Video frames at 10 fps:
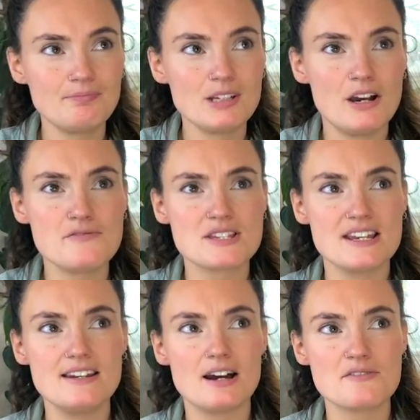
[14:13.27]
I've
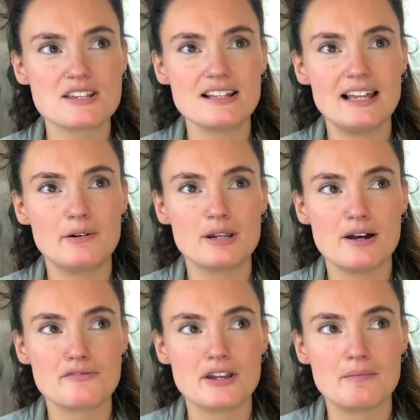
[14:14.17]
seen I've seen
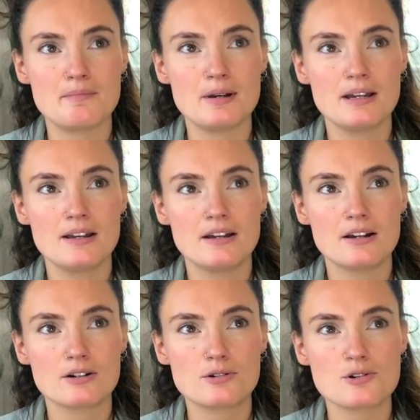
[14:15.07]
clarinervium
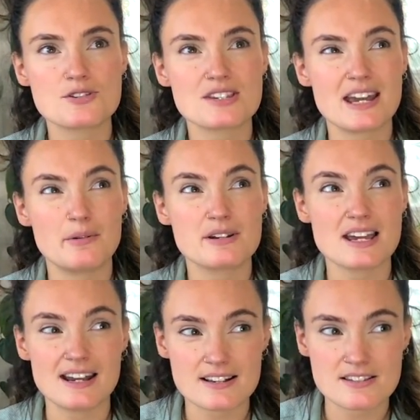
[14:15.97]
cross
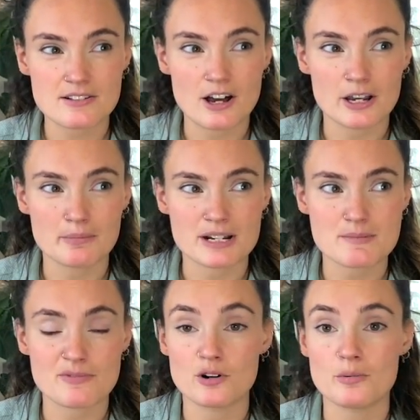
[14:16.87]
pterodactyl hybrids
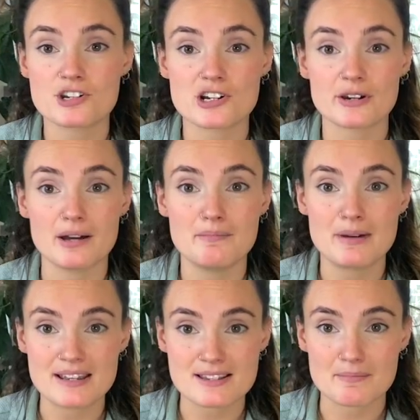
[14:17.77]
before, which look
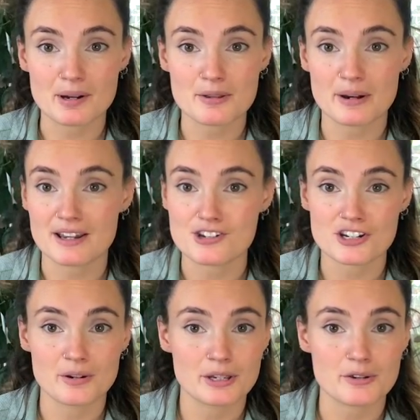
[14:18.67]
amazing, by the way. You should
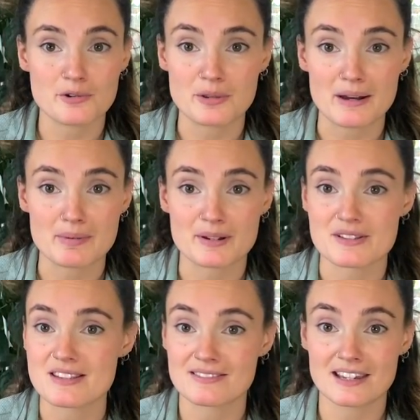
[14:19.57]
go and Google that
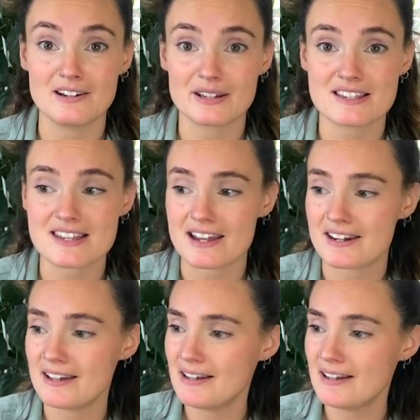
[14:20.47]
because they look insane.